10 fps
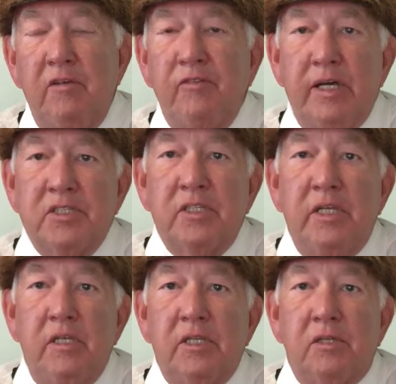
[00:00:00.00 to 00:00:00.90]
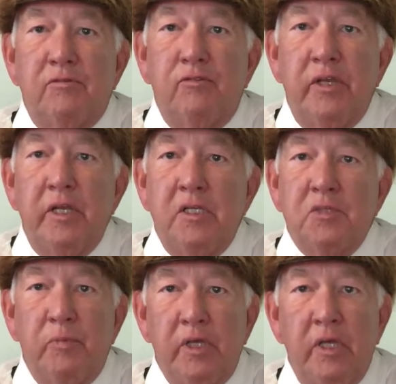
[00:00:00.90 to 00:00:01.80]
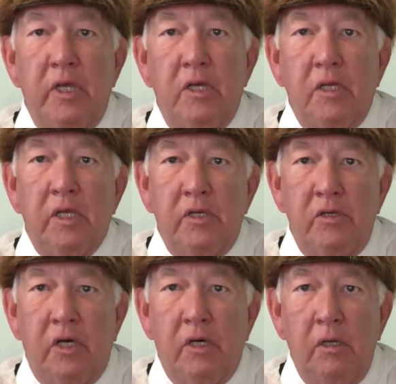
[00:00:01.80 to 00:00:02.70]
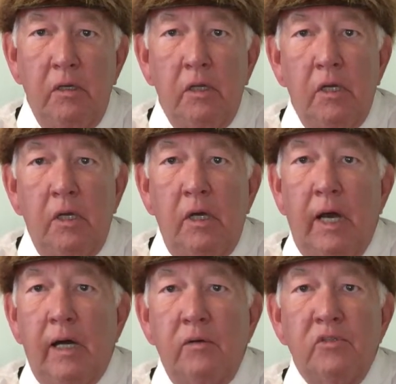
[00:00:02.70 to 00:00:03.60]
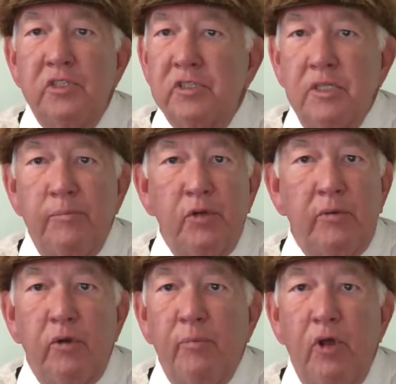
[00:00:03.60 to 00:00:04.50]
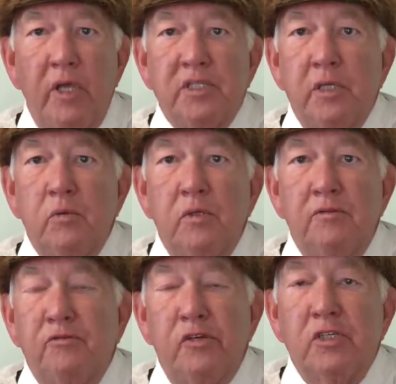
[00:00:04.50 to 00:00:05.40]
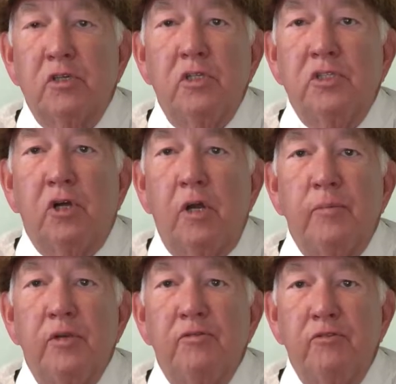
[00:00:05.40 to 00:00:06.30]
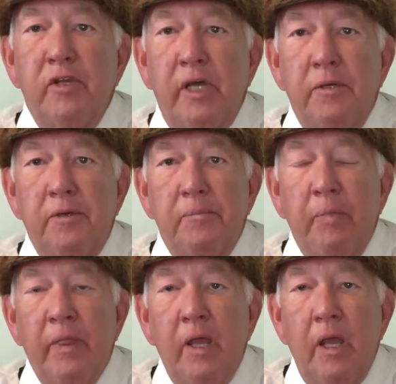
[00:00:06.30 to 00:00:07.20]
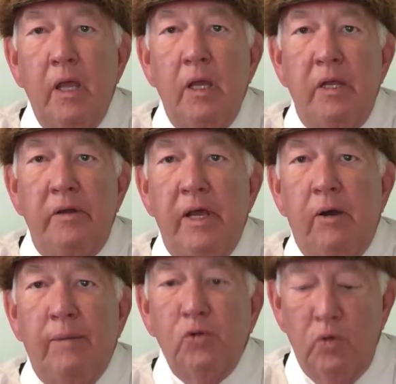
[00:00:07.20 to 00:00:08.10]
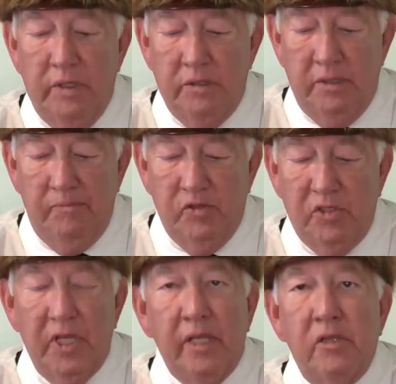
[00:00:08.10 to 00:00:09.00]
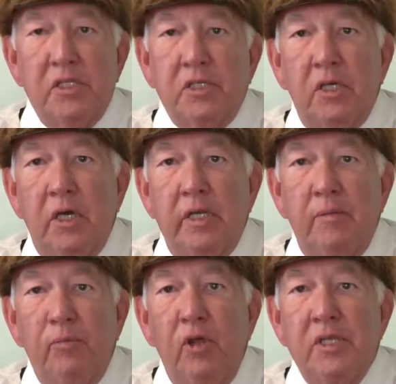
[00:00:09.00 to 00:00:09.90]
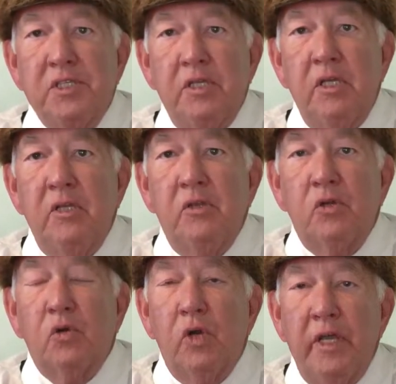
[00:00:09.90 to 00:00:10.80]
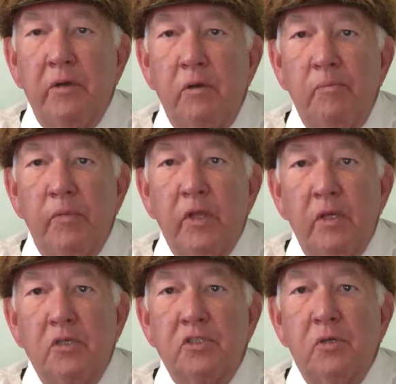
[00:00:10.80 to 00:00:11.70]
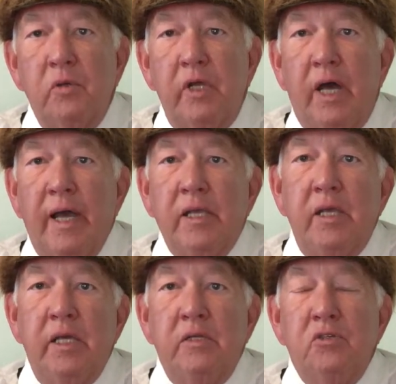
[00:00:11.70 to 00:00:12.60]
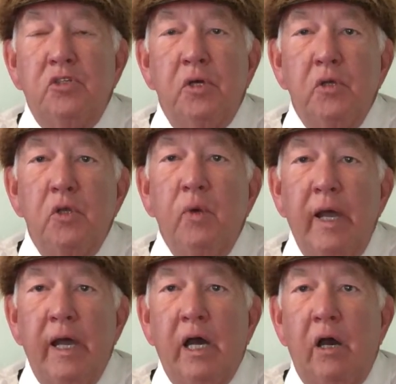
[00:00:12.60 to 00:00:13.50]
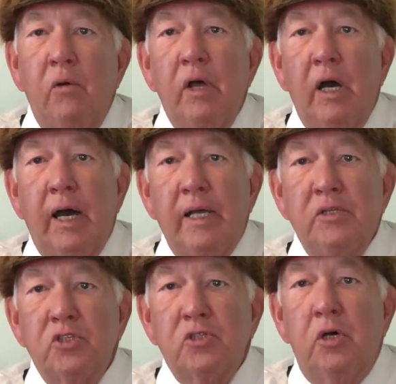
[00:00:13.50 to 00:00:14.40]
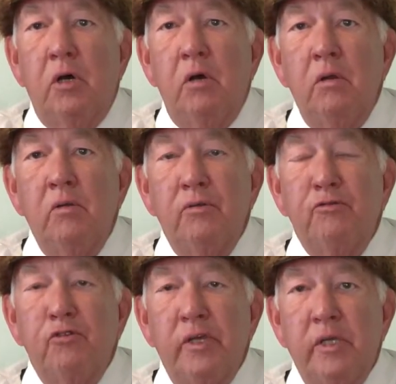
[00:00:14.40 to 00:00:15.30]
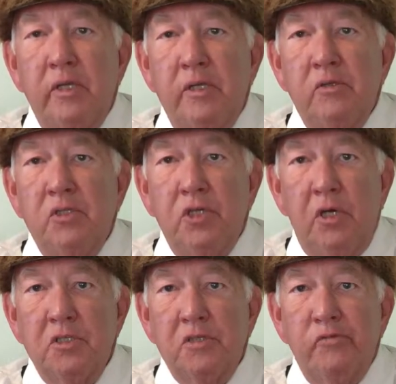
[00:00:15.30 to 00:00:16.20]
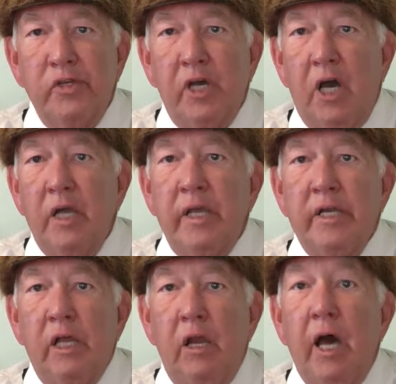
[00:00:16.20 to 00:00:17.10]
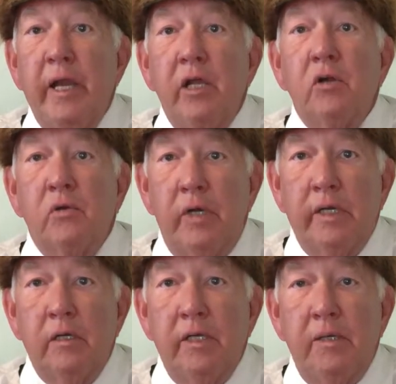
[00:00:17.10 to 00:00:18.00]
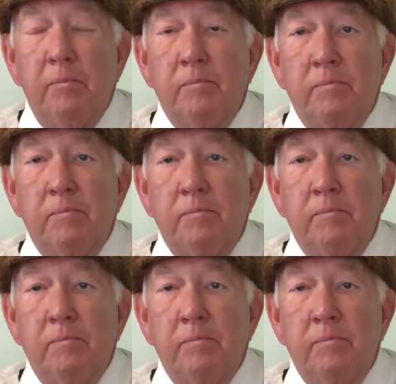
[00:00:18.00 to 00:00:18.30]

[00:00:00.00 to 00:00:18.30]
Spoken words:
if I see that the flint is beginning to get dull, I'll simply replace it with a freshly sharpened flint. Now I'm going to take this gun and place it in the cradle so that I can show you how I install the flint in the jaws of the cock and align it correctly.